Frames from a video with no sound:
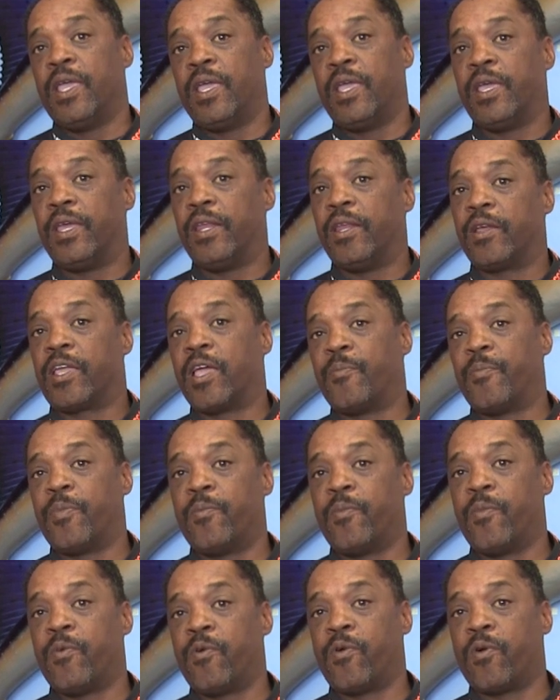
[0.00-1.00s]
And a
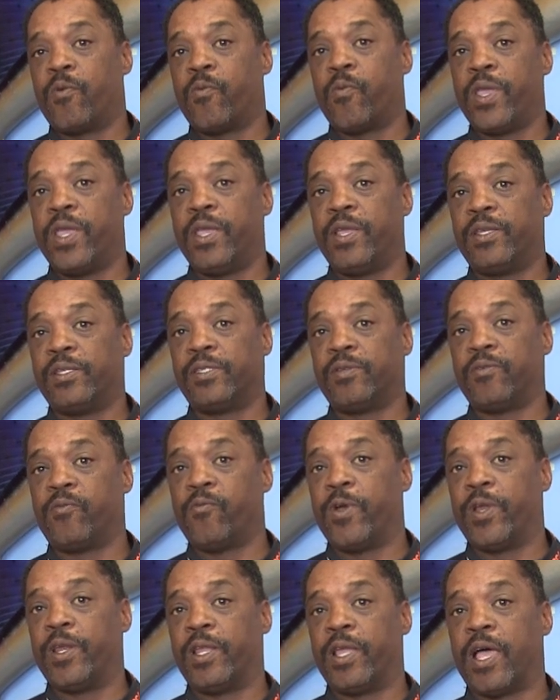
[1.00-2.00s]
couple more weeks,
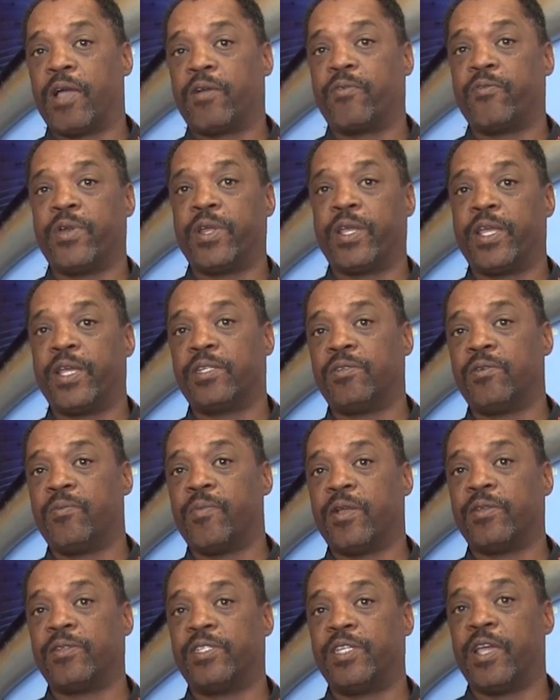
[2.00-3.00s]
when the aqueduct gets to
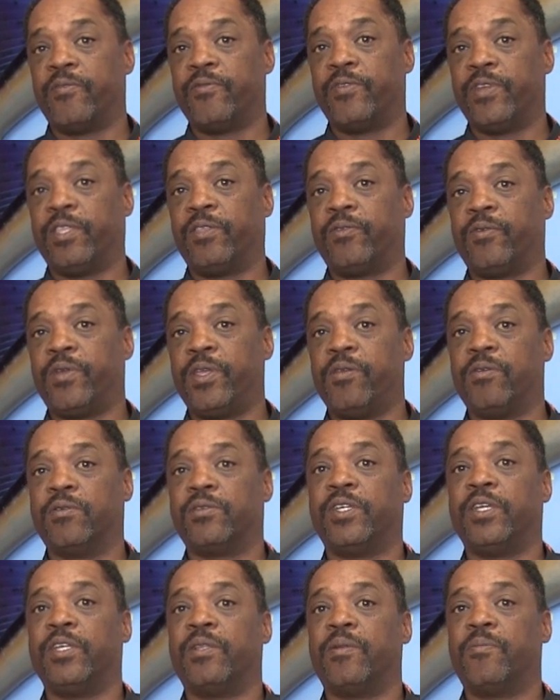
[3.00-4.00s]
about 73, you'll
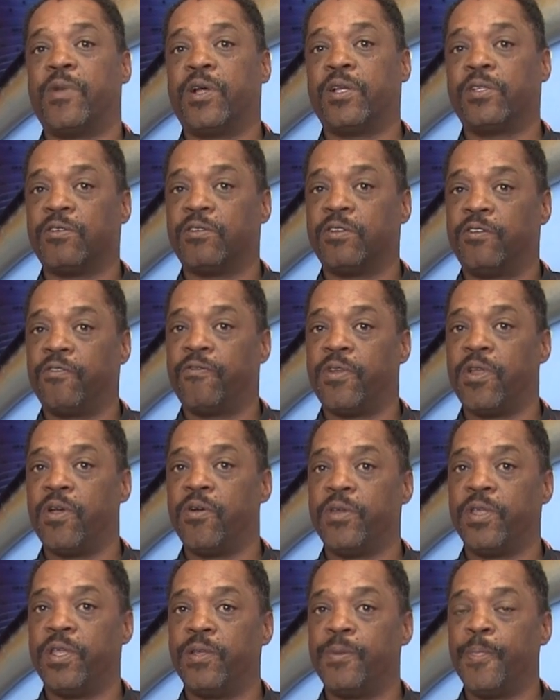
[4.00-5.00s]
see the mussels
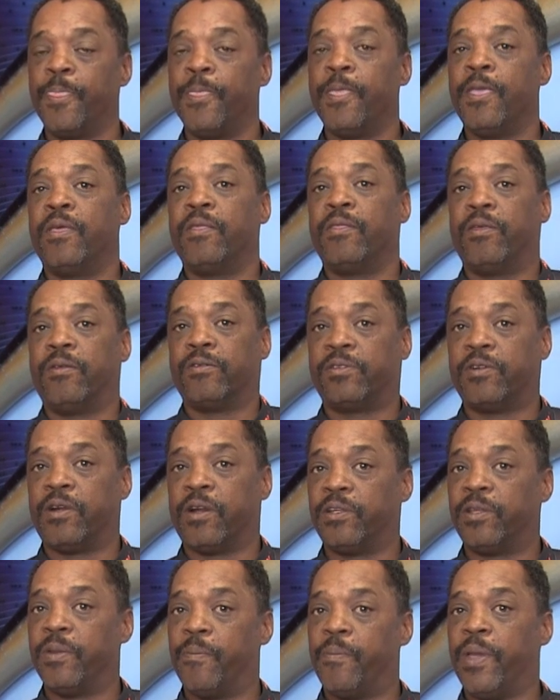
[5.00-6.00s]
floating. They'll
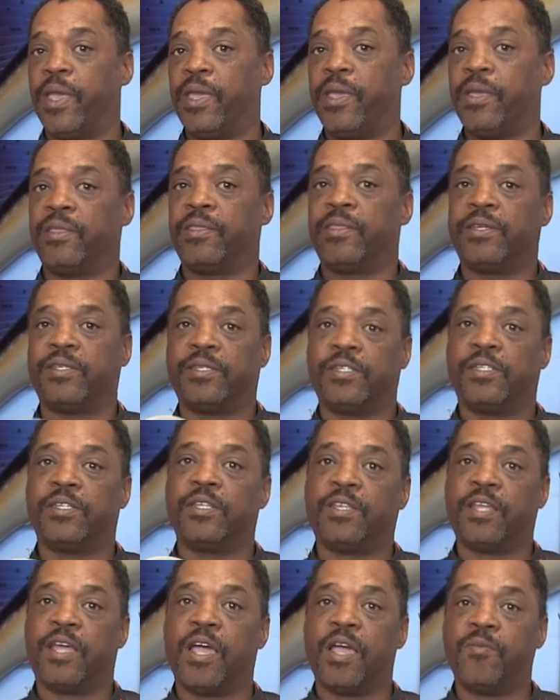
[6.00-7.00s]
start to bake. This is
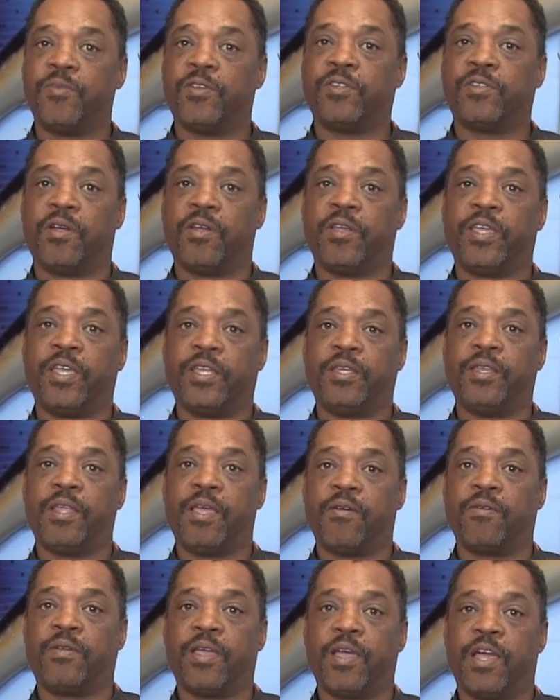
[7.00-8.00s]
the time to start getting
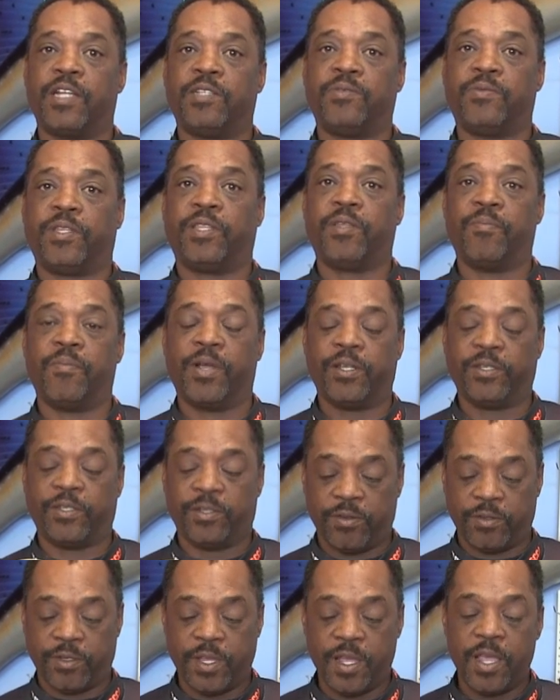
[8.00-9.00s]
out, guys, with the
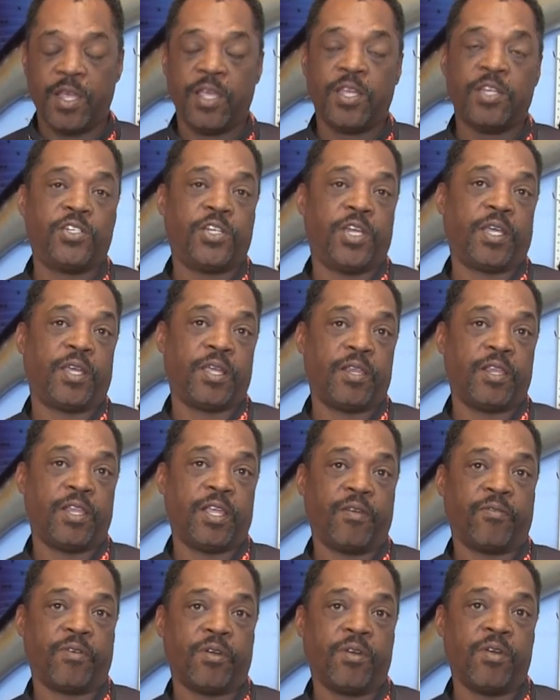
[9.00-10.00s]
mussels, chicken
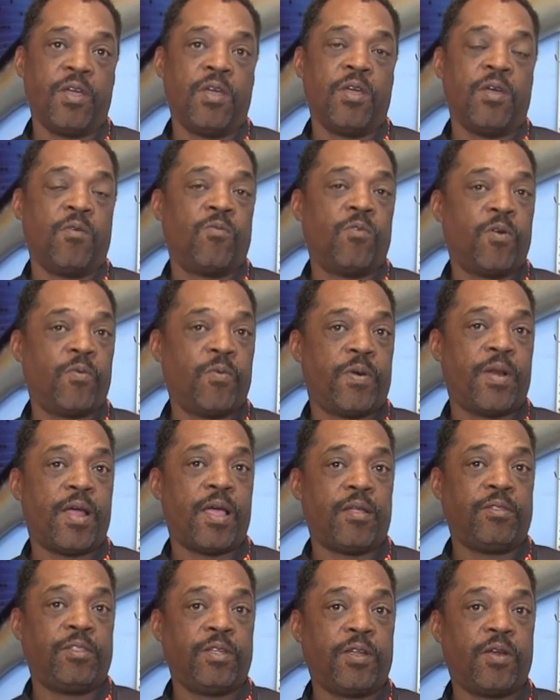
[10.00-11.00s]
liver. When we're
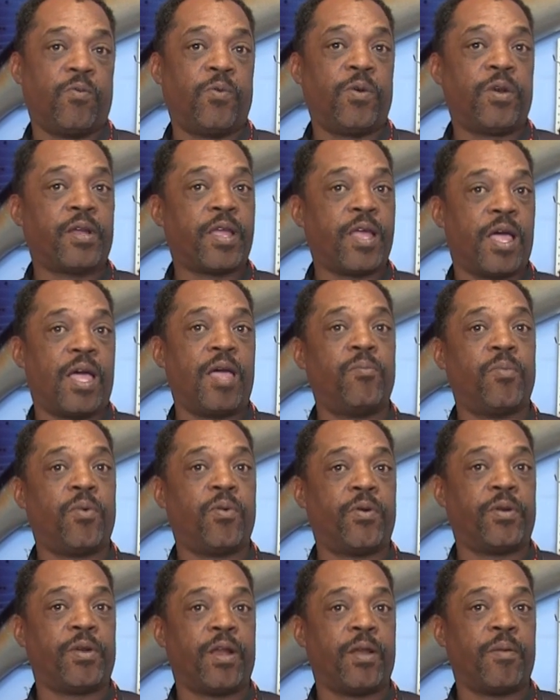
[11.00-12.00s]
out there, we're
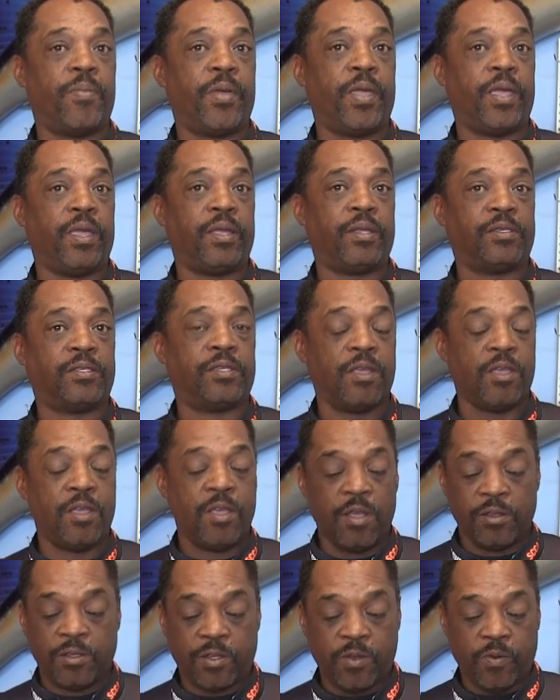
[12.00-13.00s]
comboing our baits.
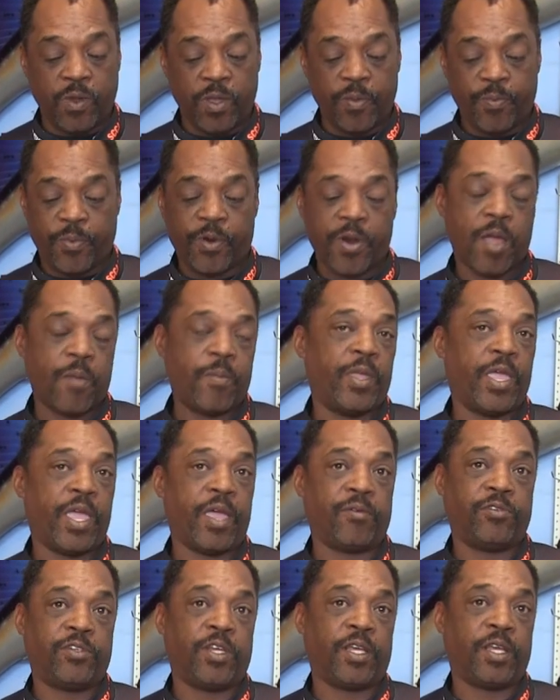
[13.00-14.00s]
So we probably
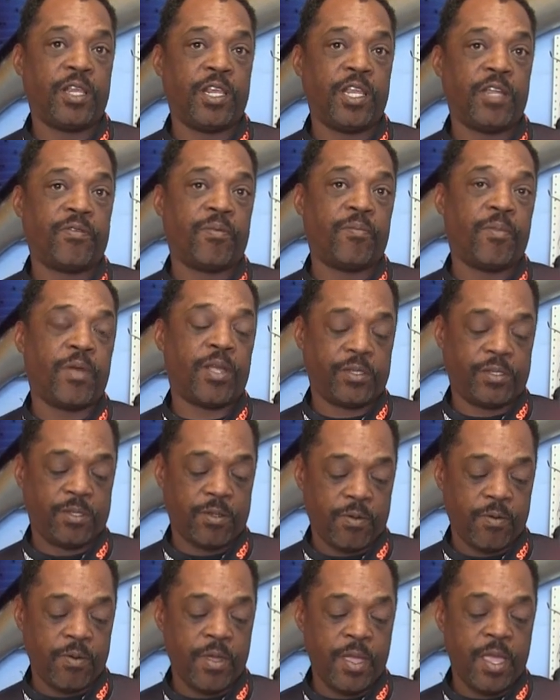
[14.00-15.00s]
have chicken liver,
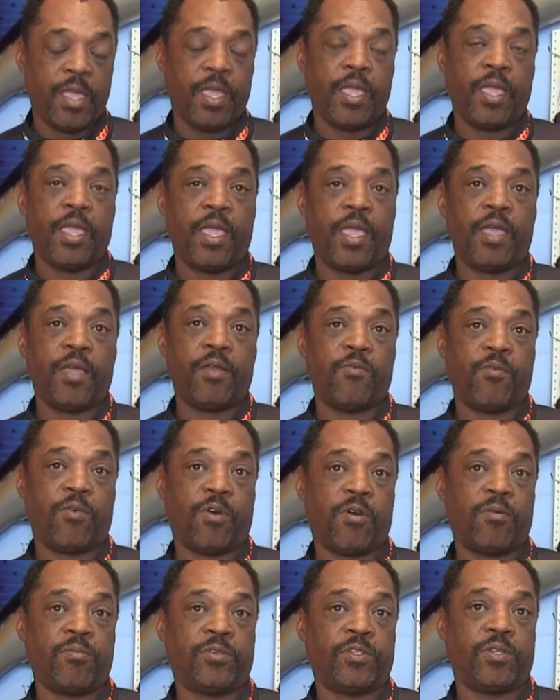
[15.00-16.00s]
mussel, and
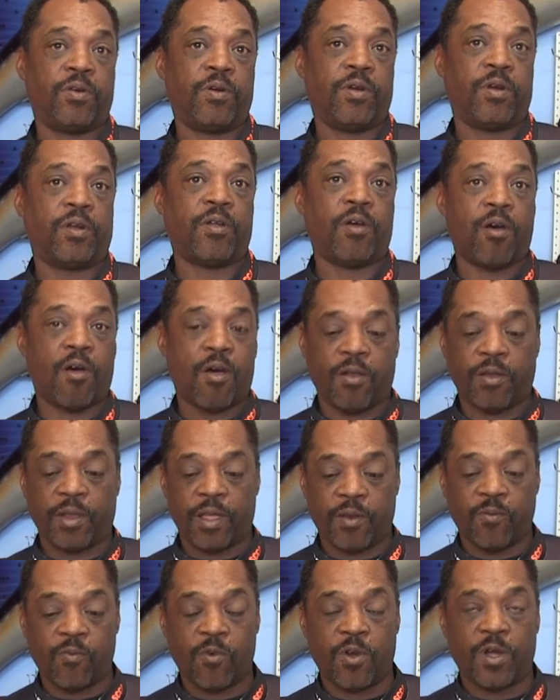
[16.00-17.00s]
worms on all
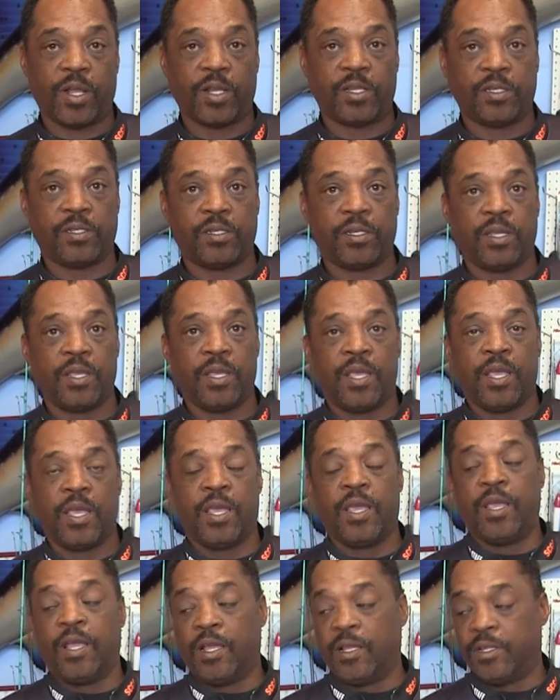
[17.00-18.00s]
at once.
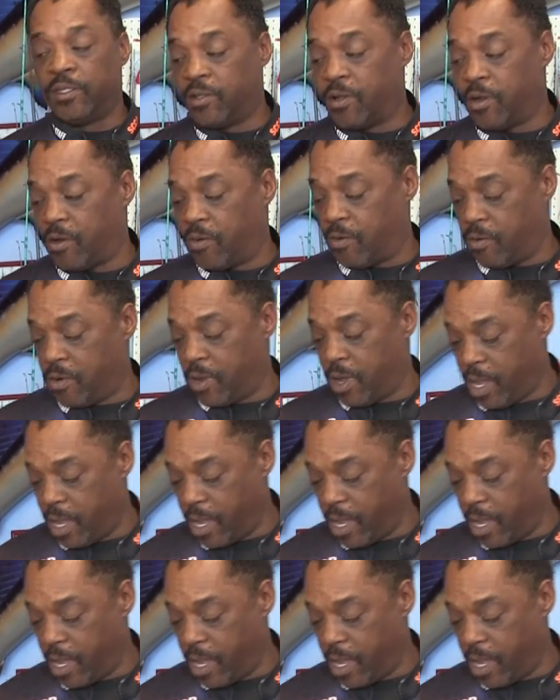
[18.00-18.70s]
So